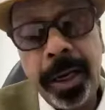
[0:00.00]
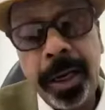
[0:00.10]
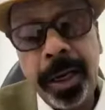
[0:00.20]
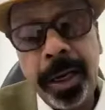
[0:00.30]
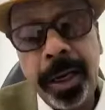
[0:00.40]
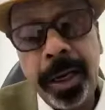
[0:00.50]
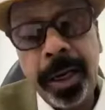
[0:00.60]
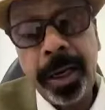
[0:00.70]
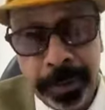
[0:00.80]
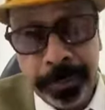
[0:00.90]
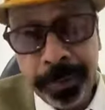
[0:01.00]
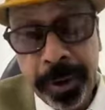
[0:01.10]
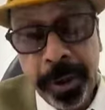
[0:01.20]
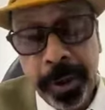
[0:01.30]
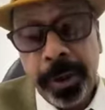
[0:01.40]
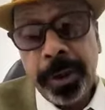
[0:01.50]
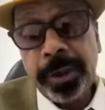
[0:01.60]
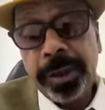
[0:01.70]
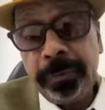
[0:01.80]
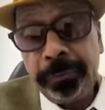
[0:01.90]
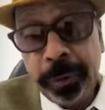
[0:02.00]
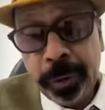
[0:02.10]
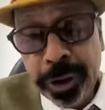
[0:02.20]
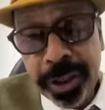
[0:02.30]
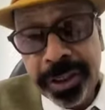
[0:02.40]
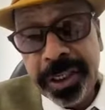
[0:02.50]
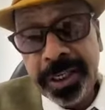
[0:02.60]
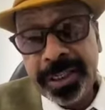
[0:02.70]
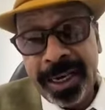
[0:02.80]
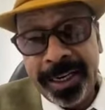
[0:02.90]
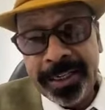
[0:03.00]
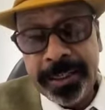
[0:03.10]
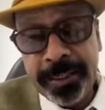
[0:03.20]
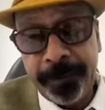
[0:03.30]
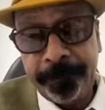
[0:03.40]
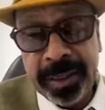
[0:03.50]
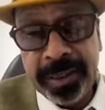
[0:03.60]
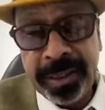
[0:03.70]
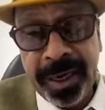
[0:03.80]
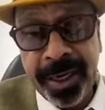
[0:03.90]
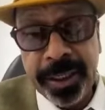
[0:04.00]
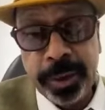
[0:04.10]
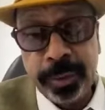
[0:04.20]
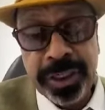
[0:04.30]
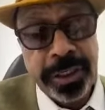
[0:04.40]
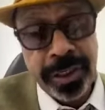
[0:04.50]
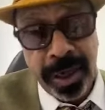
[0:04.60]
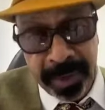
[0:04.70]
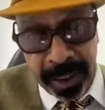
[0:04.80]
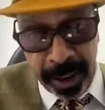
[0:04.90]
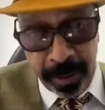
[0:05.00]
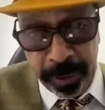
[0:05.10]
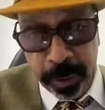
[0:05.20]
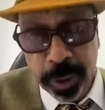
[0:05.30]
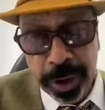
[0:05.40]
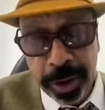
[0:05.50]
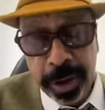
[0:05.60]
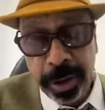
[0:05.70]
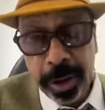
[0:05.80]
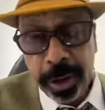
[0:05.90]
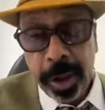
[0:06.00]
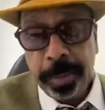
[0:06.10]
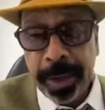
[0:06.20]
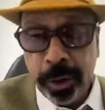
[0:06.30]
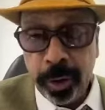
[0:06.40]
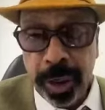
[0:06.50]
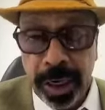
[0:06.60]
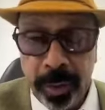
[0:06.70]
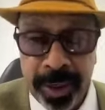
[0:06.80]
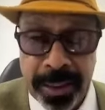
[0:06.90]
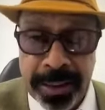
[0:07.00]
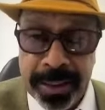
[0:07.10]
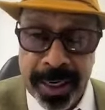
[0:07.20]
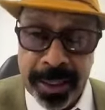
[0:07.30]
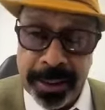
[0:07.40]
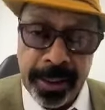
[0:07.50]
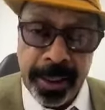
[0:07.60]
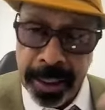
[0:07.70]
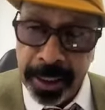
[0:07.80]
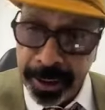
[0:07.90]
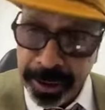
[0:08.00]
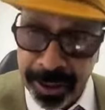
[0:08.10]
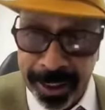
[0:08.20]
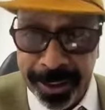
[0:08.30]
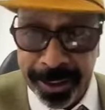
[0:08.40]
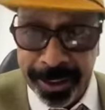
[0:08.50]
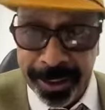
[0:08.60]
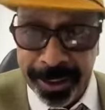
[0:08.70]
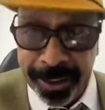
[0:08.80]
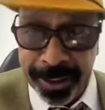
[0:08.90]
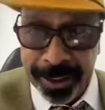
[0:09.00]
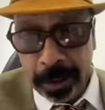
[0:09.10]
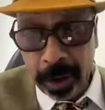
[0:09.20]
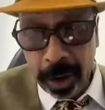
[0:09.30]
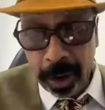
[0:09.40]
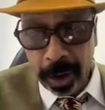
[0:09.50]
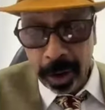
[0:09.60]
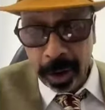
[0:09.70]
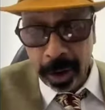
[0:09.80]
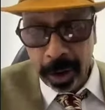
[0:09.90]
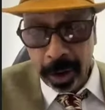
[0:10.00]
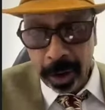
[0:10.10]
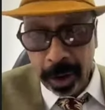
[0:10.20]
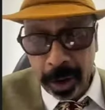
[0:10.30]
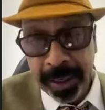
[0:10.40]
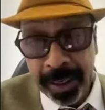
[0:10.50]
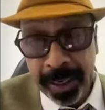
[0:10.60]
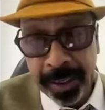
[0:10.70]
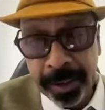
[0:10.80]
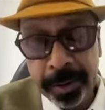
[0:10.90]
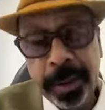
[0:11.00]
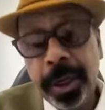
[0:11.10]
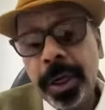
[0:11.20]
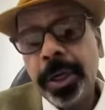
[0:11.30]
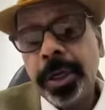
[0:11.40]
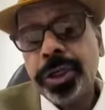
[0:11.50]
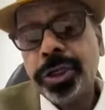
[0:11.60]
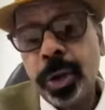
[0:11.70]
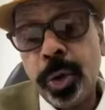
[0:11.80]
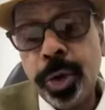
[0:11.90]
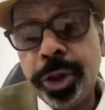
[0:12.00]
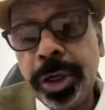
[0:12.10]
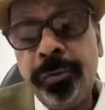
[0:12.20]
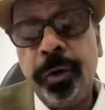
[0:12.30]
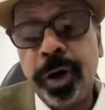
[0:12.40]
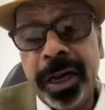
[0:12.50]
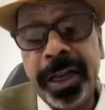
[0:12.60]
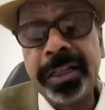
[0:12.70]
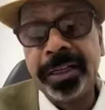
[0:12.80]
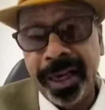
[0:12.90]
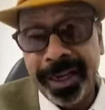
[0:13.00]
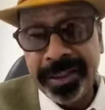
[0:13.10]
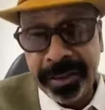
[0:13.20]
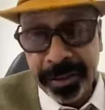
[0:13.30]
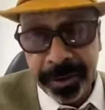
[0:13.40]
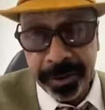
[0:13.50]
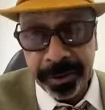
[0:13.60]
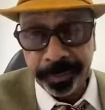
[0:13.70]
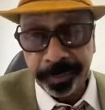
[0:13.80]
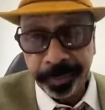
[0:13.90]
knowledge of the futuristic science, a science which is coming in the future, particularly you can say the cutting edge science. I call this science to be an solution for health crisis.